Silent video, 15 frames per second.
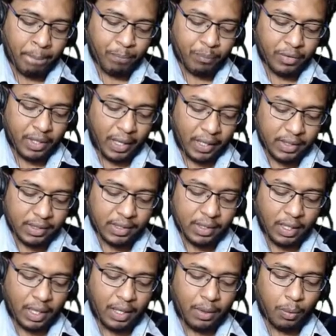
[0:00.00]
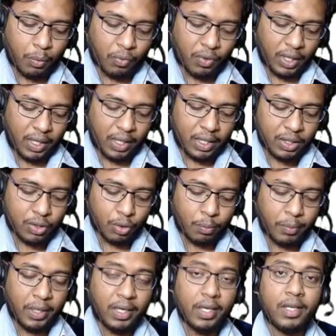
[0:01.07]
x and y should be
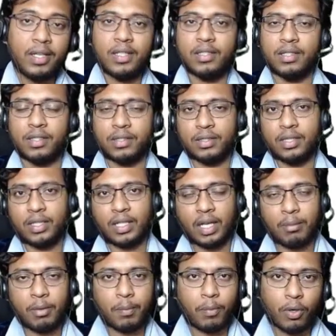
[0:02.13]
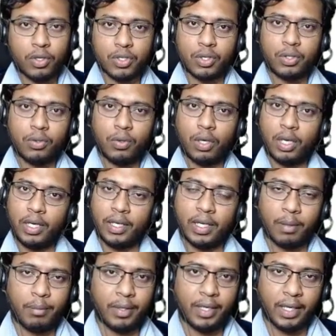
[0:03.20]
integers. It can be positive or it can be
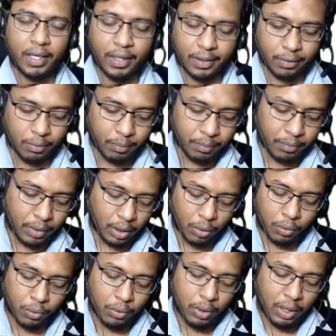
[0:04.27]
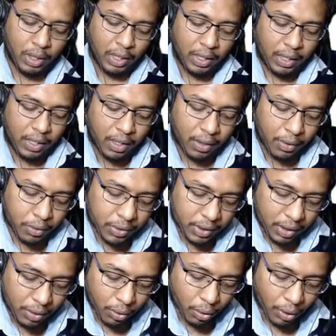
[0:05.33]
negative. Now here you see
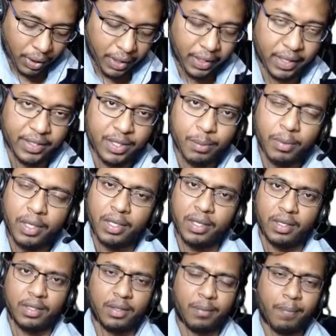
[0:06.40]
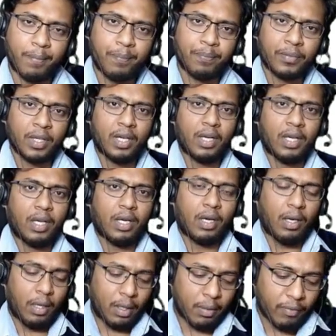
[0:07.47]
you got a decimal here.
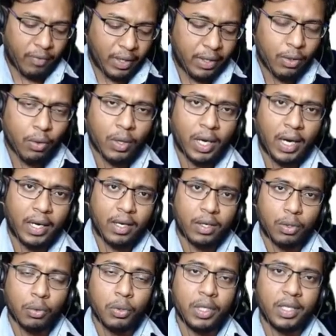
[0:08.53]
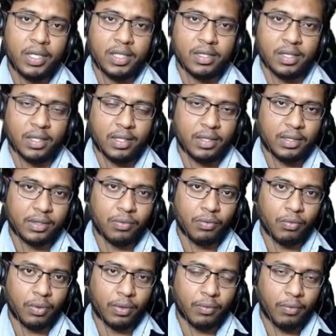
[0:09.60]
When you add two integers,
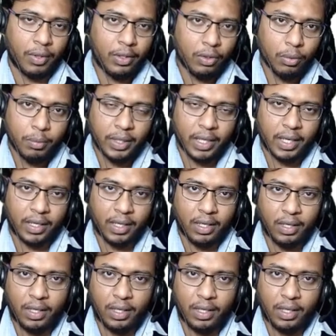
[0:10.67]
will you be getting